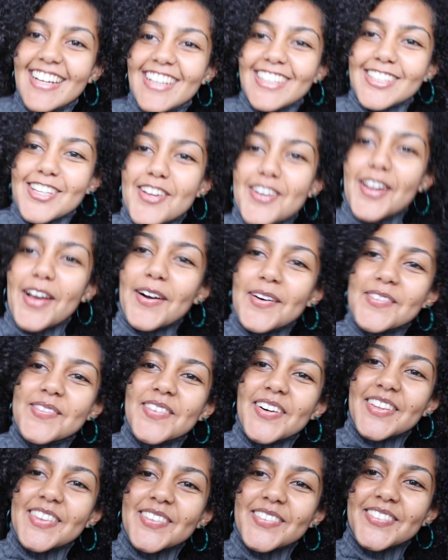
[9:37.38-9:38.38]
So now
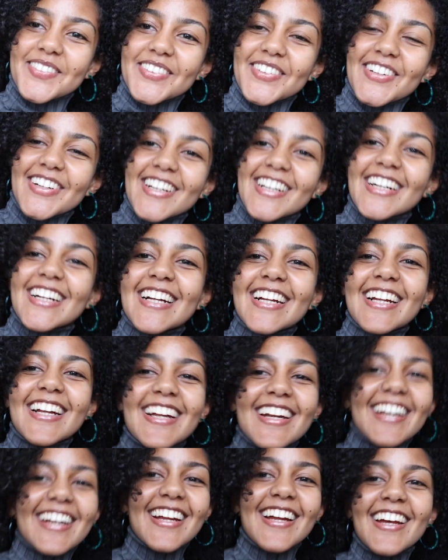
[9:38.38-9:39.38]
I'm on the floor.
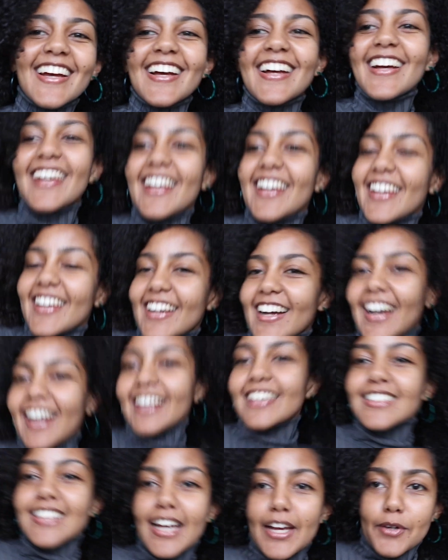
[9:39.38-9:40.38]

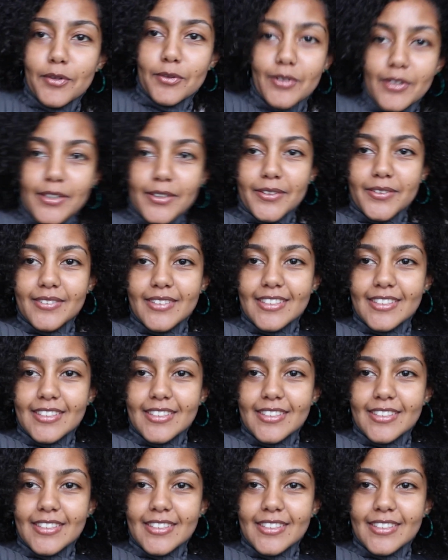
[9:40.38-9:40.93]
Guys, I don't know.